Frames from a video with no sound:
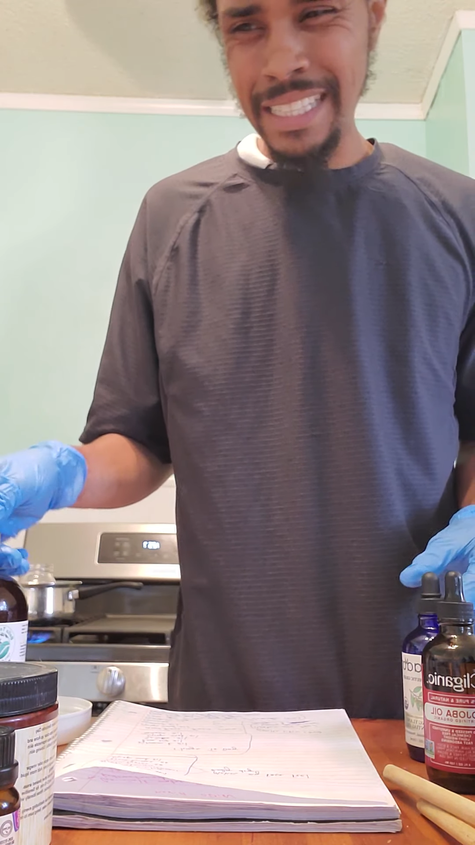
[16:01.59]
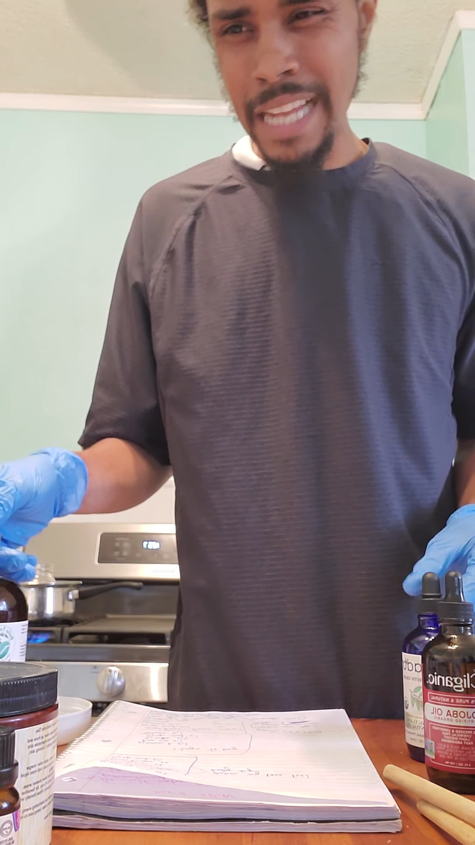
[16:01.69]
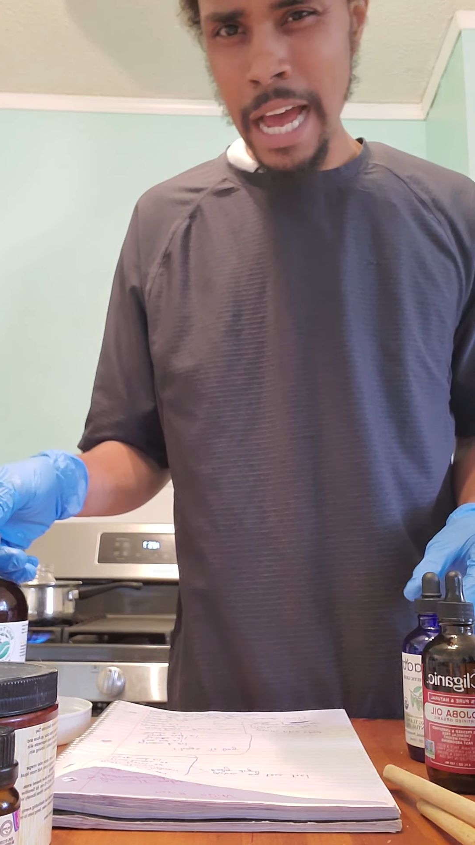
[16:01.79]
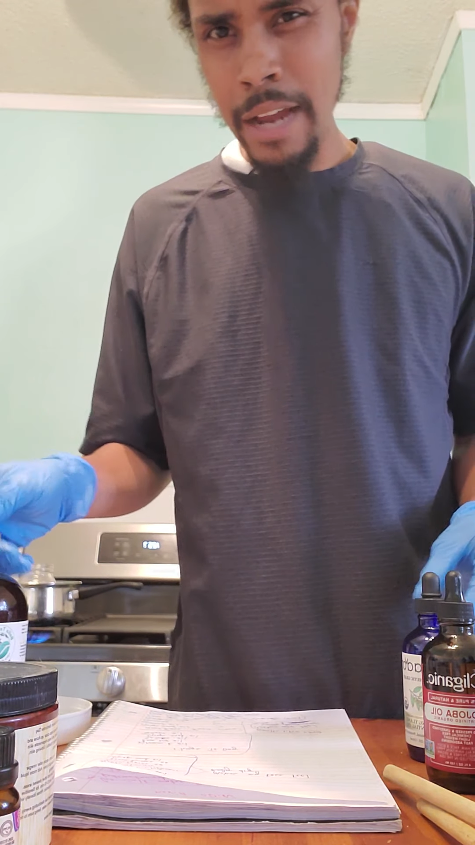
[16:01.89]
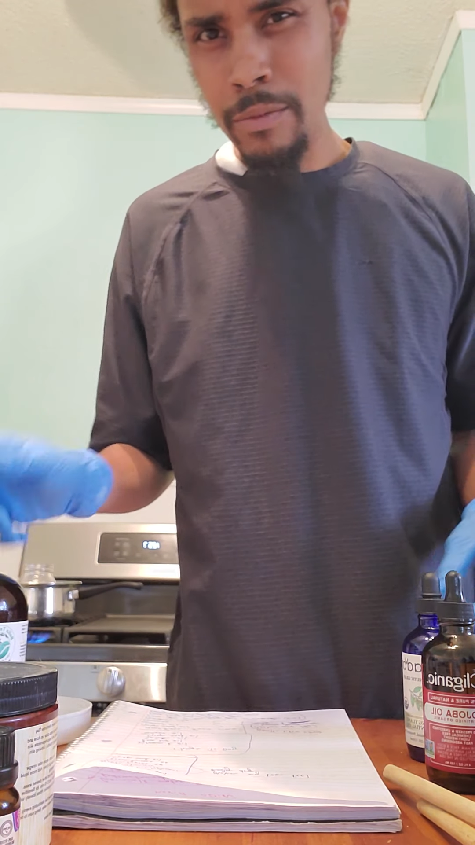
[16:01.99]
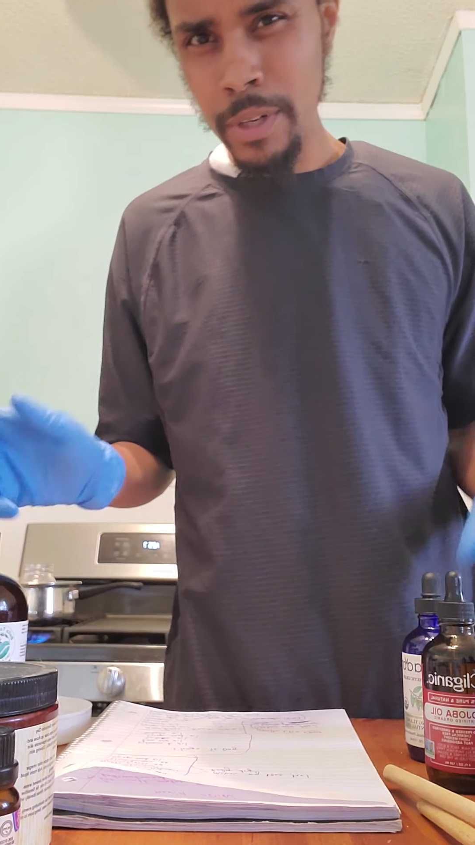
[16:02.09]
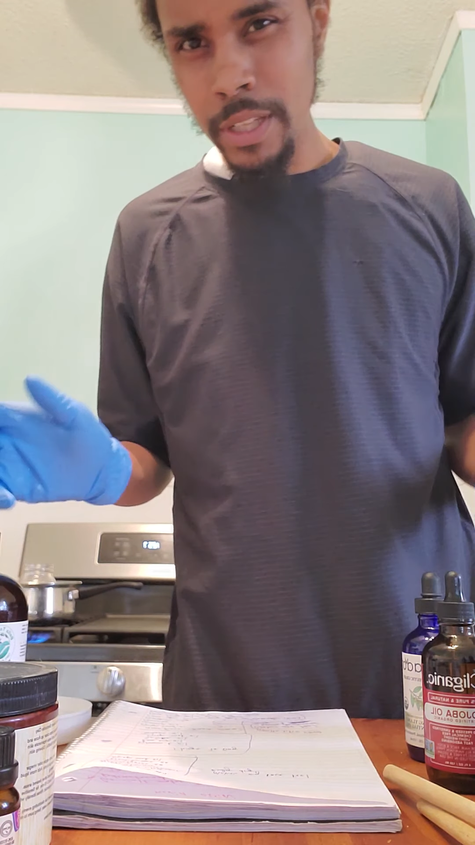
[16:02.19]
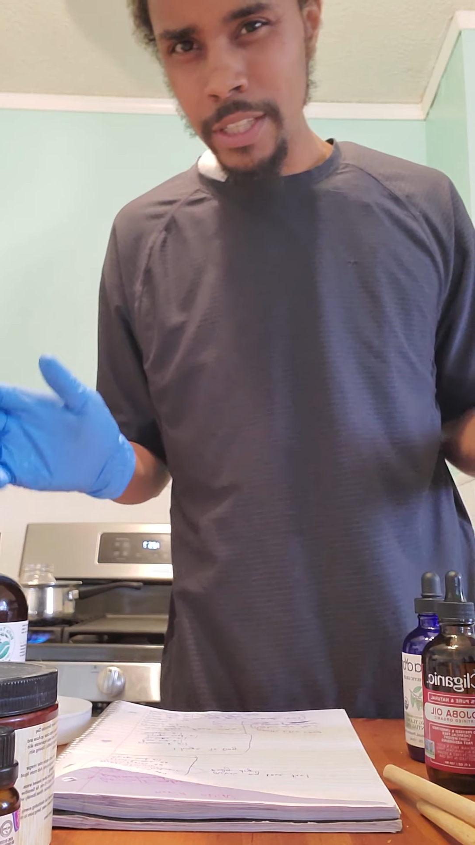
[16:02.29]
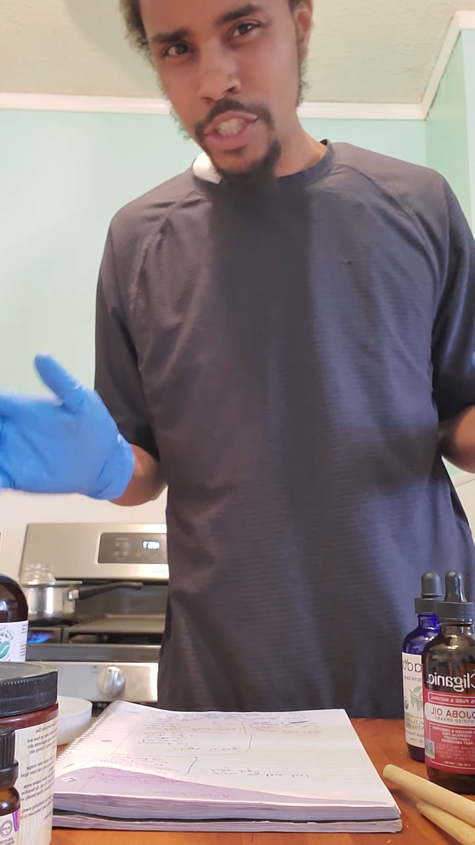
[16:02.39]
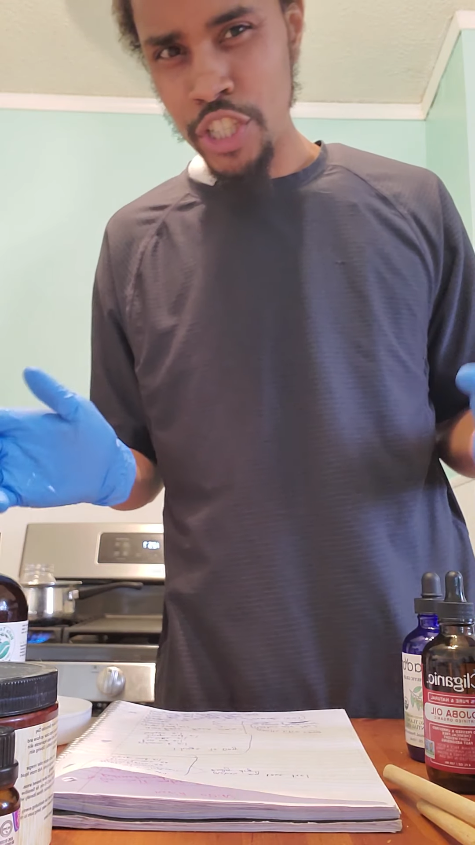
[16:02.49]
not
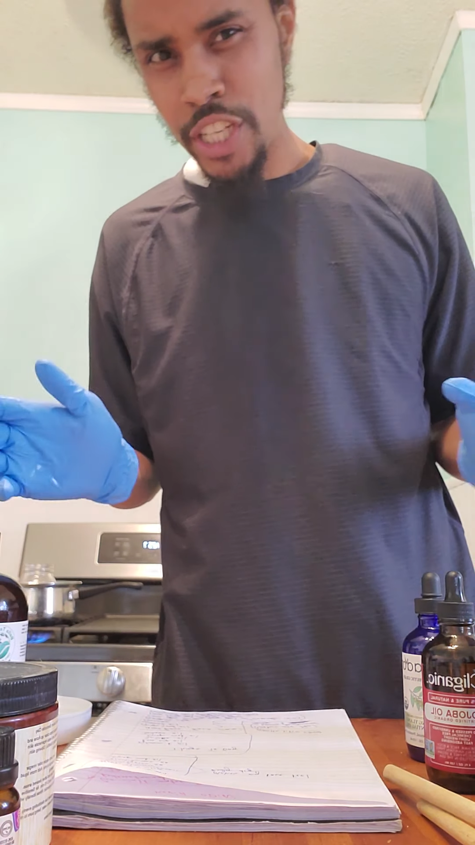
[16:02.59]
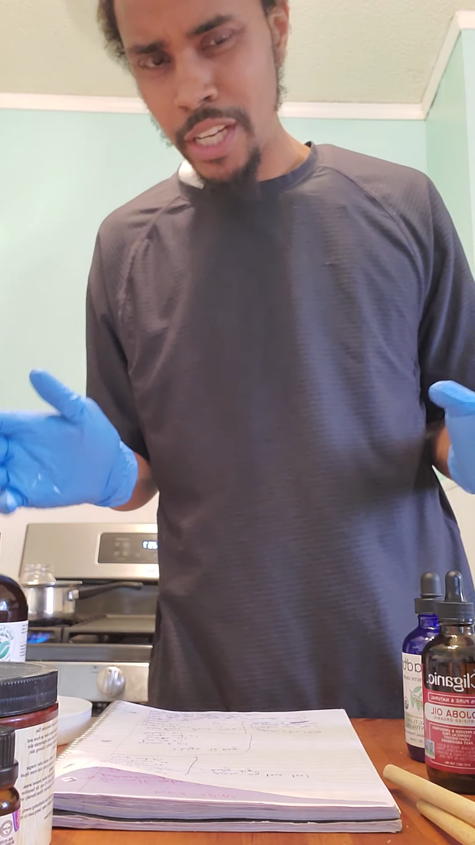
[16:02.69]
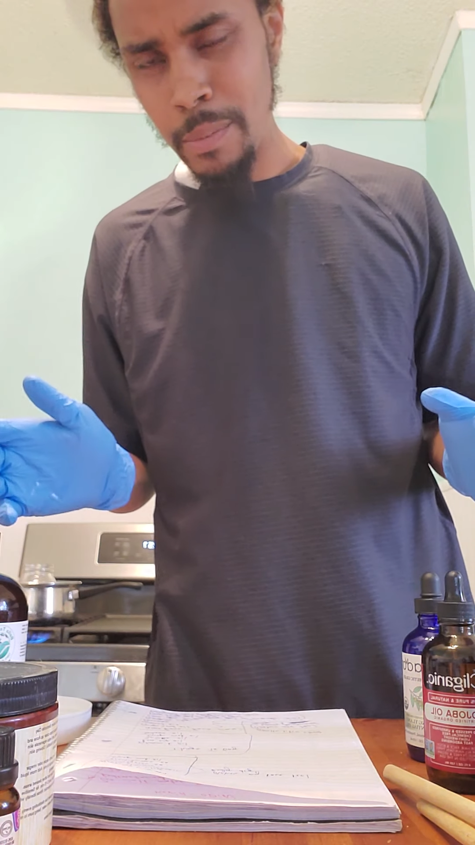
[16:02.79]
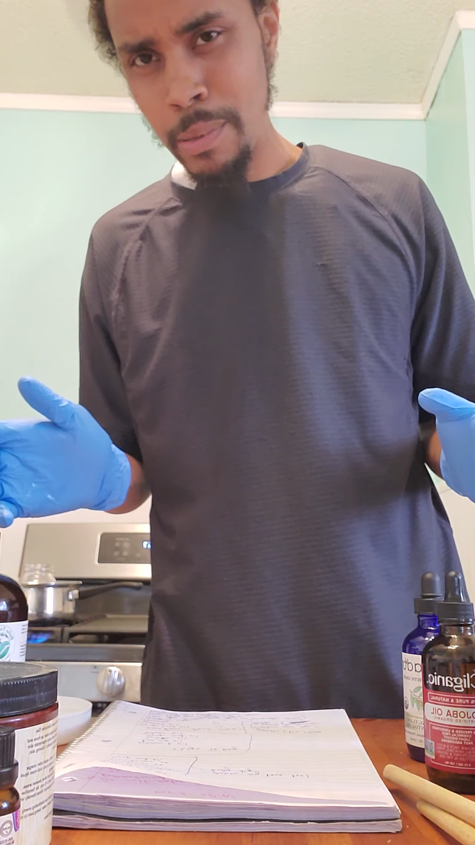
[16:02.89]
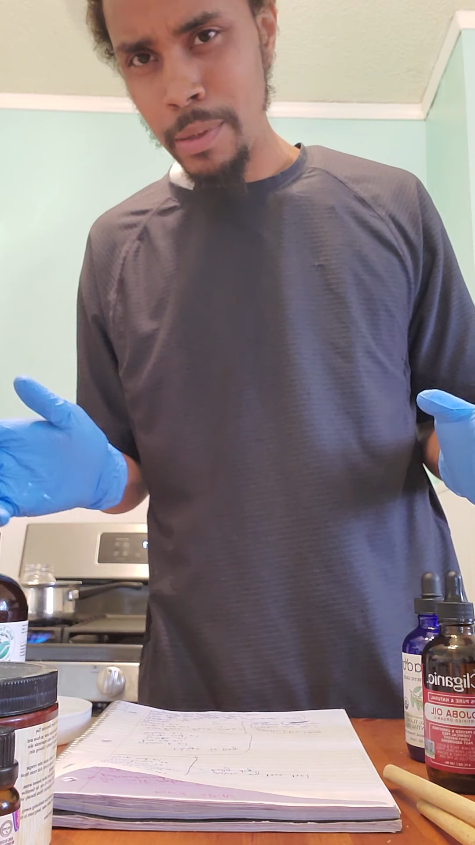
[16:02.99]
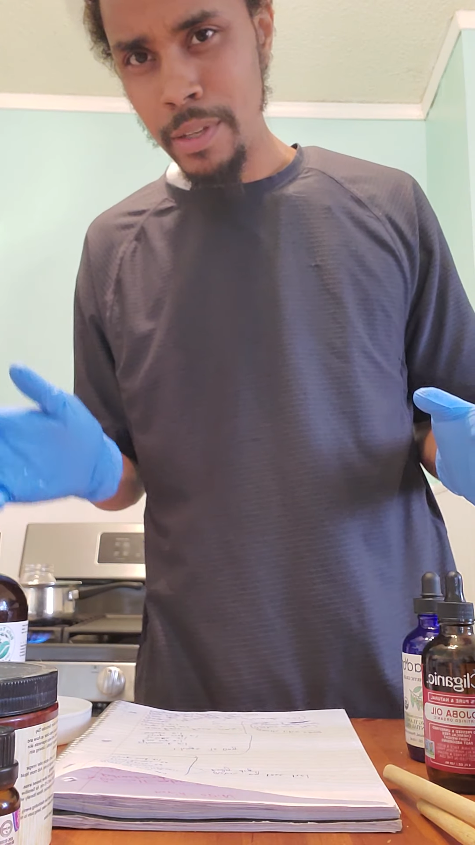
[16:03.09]
really cheap